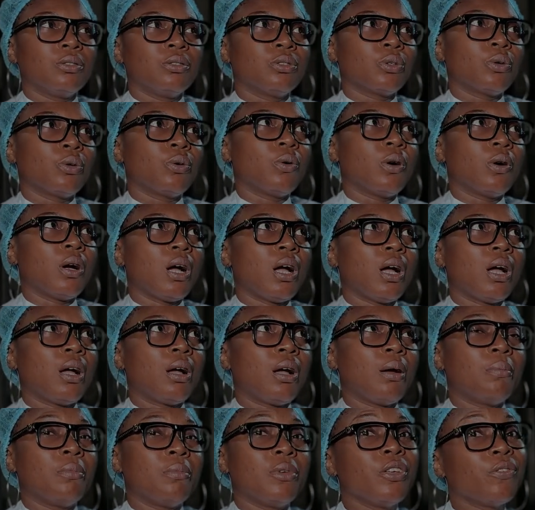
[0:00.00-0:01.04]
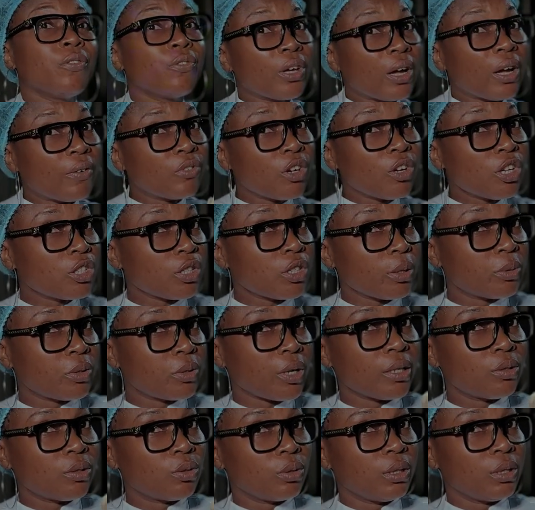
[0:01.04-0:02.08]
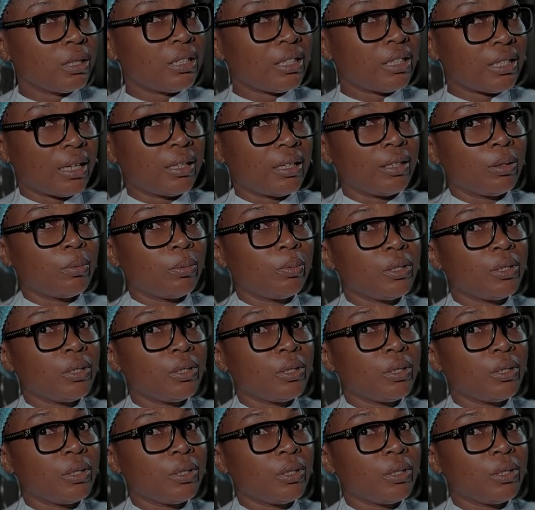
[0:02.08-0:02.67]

So if you have not subscribed to this channel,